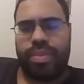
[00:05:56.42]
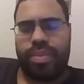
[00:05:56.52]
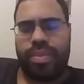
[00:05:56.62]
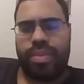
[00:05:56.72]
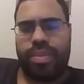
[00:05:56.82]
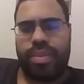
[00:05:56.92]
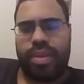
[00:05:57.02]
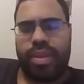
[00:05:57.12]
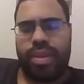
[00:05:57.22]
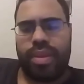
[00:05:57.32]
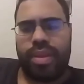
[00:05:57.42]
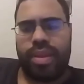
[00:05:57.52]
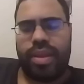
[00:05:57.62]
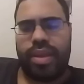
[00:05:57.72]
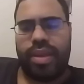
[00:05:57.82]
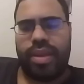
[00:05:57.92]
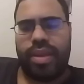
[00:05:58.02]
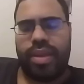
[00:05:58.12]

Nobody speaks.